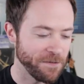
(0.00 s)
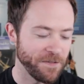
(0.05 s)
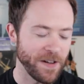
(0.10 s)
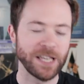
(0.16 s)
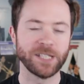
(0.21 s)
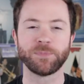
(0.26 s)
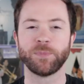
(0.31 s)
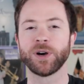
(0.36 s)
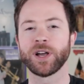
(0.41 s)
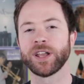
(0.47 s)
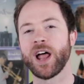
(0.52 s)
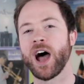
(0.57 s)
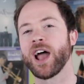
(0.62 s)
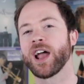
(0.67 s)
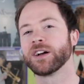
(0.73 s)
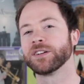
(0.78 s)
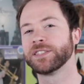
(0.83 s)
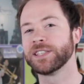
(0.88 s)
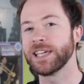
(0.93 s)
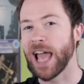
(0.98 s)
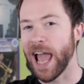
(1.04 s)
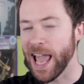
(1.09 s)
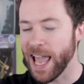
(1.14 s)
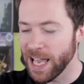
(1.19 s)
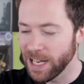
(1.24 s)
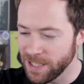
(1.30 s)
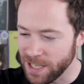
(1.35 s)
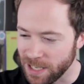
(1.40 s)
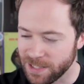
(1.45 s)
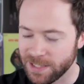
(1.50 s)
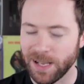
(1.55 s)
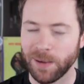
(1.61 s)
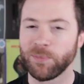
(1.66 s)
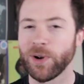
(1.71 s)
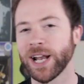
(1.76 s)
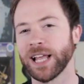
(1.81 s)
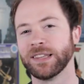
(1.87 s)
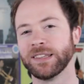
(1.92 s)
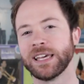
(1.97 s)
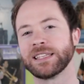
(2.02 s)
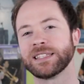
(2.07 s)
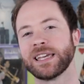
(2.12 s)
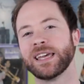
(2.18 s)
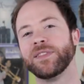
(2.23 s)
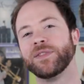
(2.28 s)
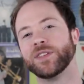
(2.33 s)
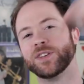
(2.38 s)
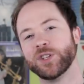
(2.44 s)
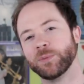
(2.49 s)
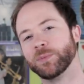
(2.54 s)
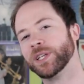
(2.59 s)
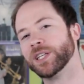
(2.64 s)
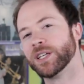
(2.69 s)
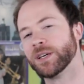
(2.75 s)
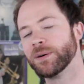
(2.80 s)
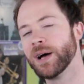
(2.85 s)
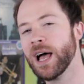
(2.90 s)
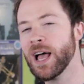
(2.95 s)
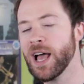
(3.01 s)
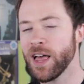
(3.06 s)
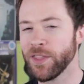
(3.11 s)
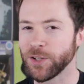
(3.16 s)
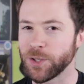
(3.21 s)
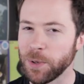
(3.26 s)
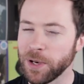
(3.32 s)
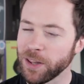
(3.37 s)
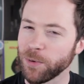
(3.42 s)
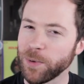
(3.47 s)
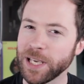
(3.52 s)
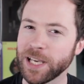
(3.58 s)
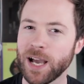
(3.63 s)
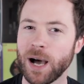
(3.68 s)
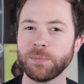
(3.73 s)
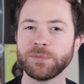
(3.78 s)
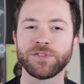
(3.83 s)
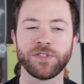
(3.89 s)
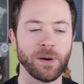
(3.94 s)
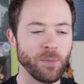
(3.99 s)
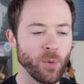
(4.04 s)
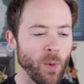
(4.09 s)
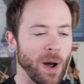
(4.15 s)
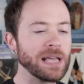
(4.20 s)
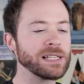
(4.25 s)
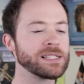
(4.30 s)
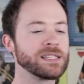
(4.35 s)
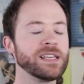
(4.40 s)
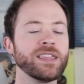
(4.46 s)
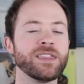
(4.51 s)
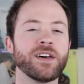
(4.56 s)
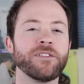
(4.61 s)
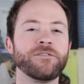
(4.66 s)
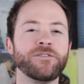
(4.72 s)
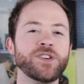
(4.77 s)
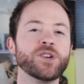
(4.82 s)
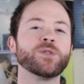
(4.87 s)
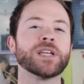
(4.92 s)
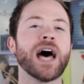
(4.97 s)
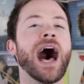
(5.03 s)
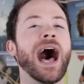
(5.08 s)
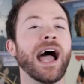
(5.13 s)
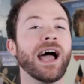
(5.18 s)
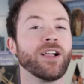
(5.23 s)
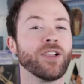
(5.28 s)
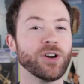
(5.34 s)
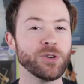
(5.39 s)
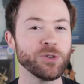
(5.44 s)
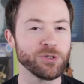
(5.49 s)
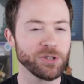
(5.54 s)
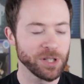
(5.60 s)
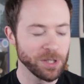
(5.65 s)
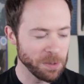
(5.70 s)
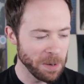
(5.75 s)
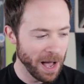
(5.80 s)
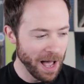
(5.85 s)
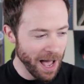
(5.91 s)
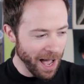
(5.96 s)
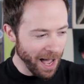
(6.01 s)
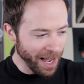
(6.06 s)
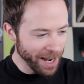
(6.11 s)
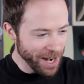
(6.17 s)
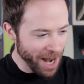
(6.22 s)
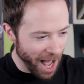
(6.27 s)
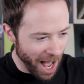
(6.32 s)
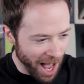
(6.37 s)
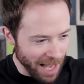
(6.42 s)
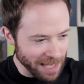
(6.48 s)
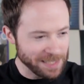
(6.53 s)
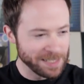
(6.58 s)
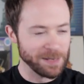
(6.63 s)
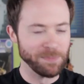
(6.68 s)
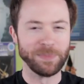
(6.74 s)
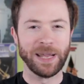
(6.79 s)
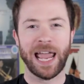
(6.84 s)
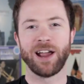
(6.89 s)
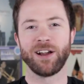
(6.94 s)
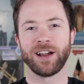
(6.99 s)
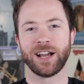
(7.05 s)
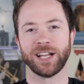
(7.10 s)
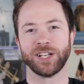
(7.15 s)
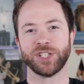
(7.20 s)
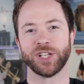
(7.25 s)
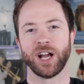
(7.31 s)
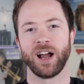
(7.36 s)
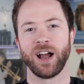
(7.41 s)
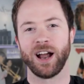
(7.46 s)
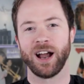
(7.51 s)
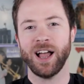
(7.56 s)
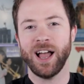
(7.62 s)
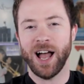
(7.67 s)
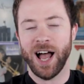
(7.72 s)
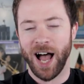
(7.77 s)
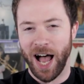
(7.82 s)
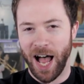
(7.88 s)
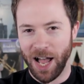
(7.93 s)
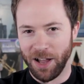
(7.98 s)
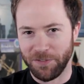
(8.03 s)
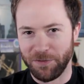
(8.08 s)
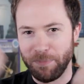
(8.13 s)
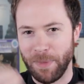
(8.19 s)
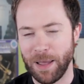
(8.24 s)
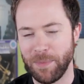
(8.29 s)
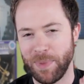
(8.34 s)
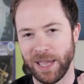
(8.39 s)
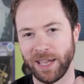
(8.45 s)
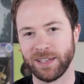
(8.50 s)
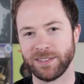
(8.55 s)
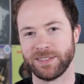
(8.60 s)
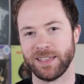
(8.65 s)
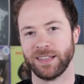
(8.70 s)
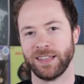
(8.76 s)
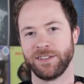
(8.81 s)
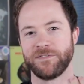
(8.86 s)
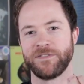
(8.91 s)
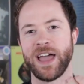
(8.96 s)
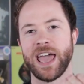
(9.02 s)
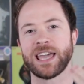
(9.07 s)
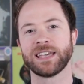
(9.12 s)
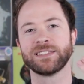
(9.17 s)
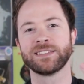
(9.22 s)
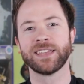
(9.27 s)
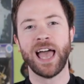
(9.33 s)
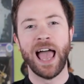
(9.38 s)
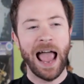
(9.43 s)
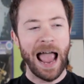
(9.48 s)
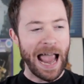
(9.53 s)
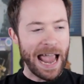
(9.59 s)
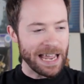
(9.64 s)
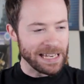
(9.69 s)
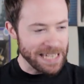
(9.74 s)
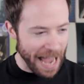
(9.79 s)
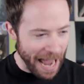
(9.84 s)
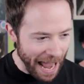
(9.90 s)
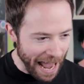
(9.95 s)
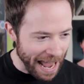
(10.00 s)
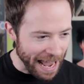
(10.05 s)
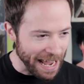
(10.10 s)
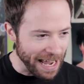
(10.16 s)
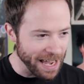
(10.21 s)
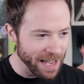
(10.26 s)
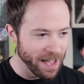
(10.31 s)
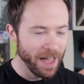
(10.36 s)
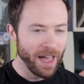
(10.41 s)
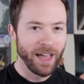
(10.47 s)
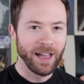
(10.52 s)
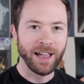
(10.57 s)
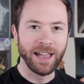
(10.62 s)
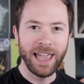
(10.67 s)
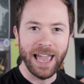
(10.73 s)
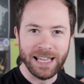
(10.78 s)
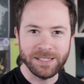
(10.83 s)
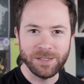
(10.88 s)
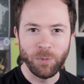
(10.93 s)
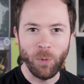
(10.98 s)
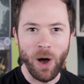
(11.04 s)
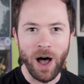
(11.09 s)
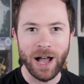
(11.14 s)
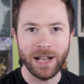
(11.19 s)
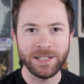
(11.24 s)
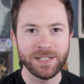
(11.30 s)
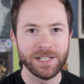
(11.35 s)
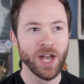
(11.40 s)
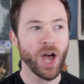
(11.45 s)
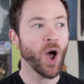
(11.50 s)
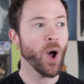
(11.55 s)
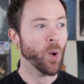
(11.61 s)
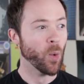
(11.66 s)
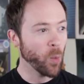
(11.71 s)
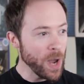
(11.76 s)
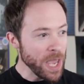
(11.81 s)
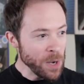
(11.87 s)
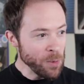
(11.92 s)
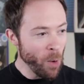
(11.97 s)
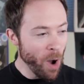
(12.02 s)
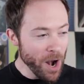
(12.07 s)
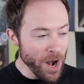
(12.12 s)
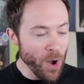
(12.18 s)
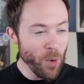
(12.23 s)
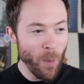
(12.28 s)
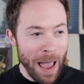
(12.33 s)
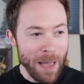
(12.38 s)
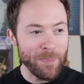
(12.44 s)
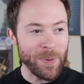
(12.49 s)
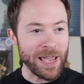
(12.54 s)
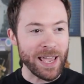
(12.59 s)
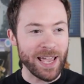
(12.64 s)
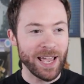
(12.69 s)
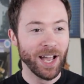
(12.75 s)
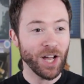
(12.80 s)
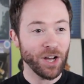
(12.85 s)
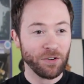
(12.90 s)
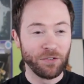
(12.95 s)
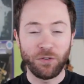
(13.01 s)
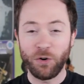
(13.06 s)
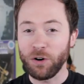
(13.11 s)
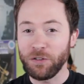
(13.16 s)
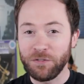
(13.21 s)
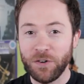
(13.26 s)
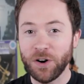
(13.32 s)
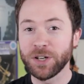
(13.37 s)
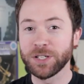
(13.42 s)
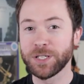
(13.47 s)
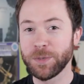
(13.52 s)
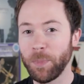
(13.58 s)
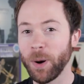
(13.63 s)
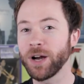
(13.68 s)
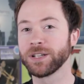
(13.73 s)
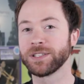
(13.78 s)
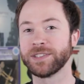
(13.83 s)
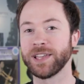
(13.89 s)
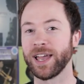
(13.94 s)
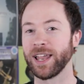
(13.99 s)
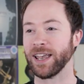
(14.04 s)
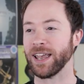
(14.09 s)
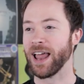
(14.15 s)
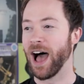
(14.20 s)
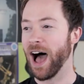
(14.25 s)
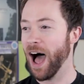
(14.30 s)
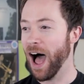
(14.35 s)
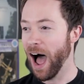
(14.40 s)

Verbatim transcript: a Facebook and IRC and a subreddit, links in the doobly doo. The tweet of the week comes from Wesley the Futile, who drew an awesome caricature of my big silly face. And hey, guess what? We won a Webby for first person